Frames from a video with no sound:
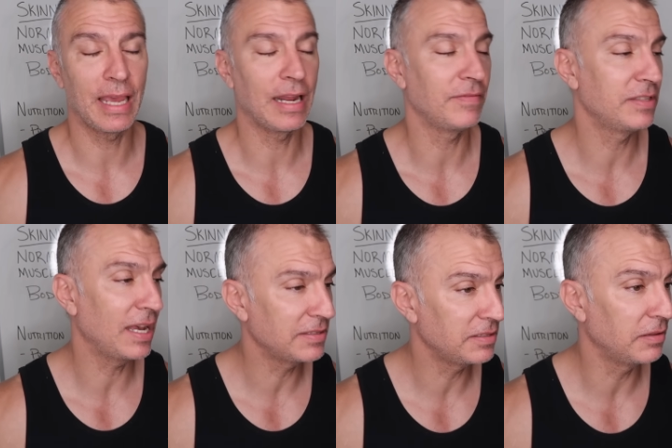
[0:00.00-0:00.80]
and I've
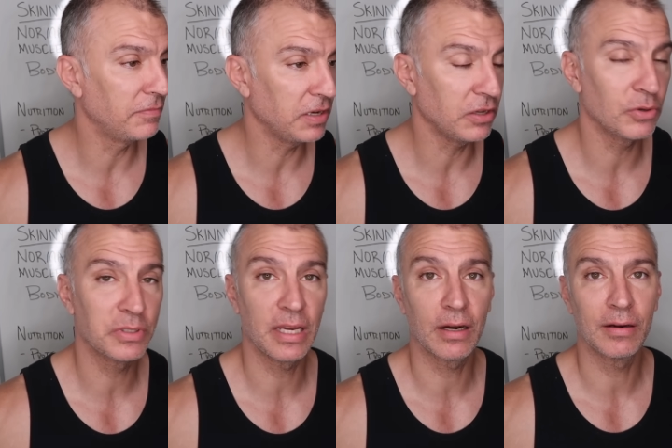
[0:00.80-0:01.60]
tested the
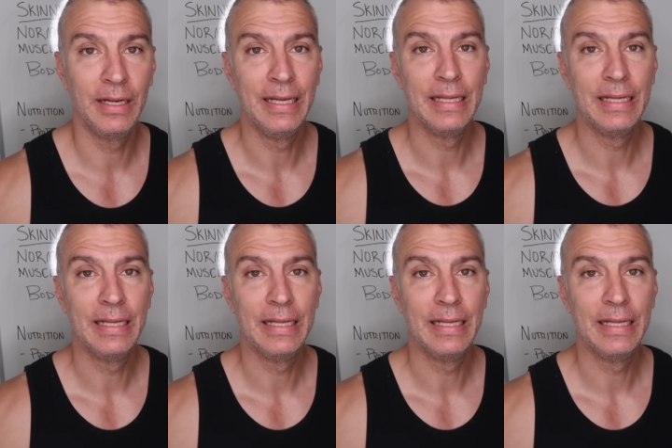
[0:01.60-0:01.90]
videos there.